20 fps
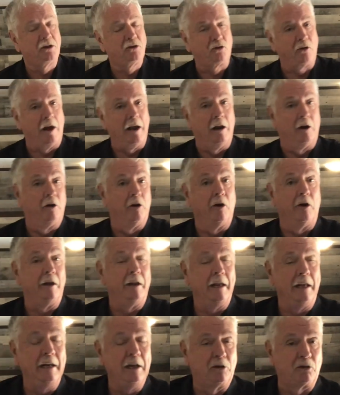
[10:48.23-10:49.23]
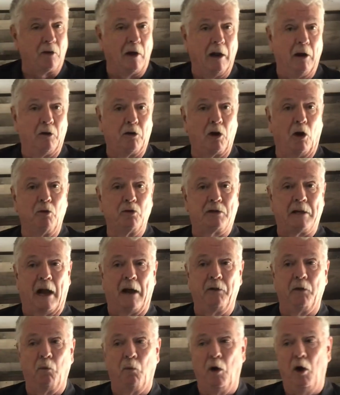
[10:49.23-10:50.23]
trailer, or any trailer, goes
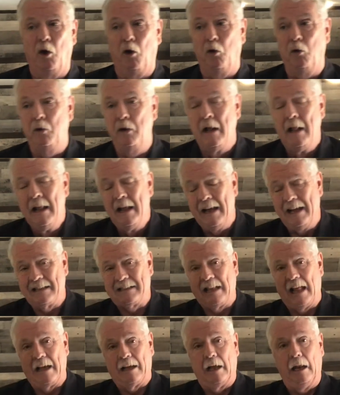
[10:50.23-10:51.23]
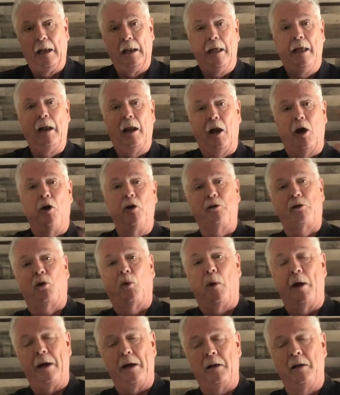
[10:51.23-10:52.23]
down the road, it's like a little
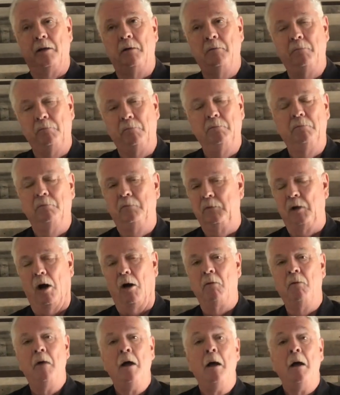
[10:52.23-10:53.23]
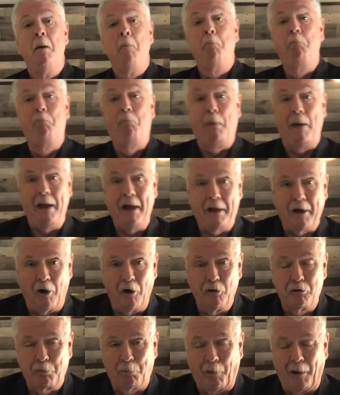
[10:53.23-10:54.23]
earthquake. No, big
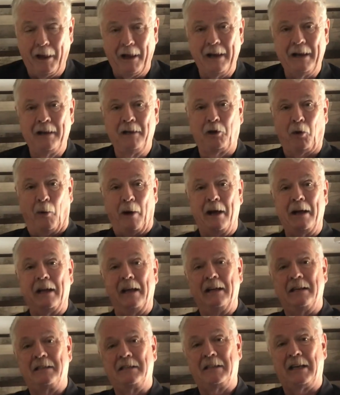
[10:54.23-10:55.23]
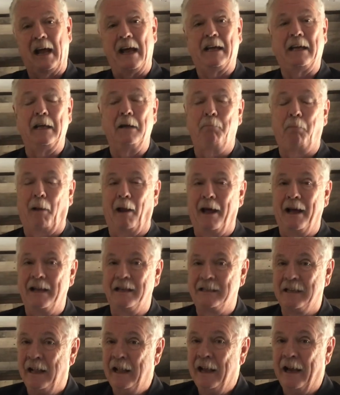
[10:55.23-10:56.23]
earthquake is taking
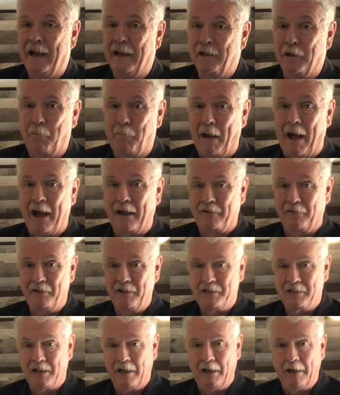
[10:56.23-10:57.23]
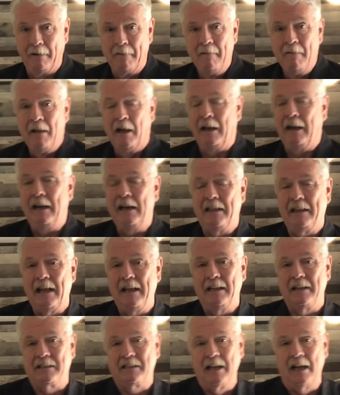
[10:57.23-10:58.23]
place in the back of this thing. And anything
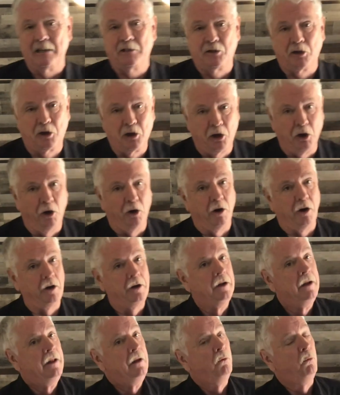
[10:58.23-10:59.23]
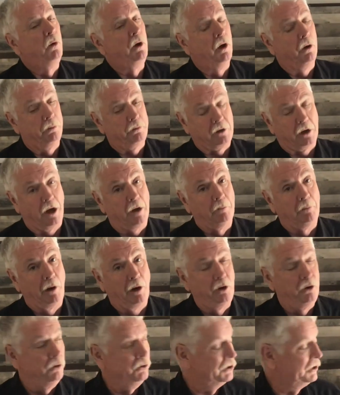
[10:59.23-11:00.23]
that's not secured will come
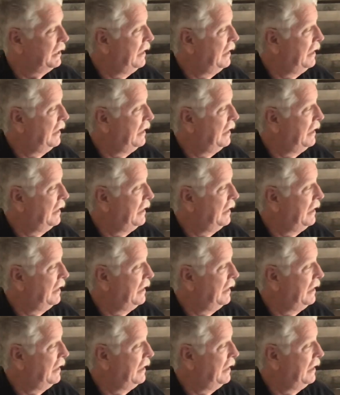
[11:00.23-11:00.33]
loose.